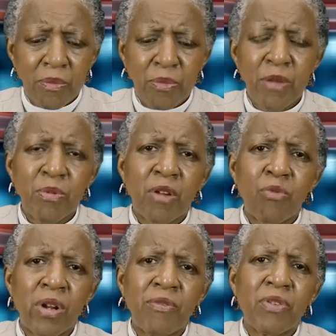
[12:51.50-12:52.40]
people are
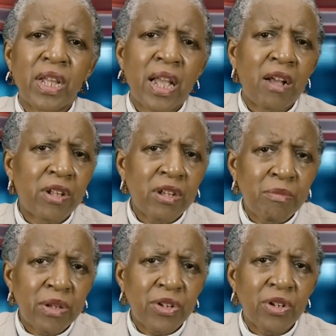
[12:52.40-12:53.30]
running for county
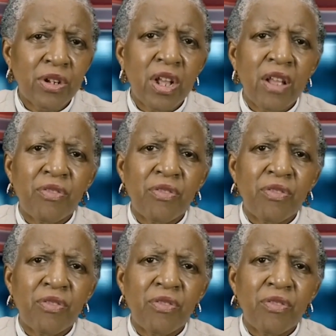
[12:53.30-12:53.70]
commission.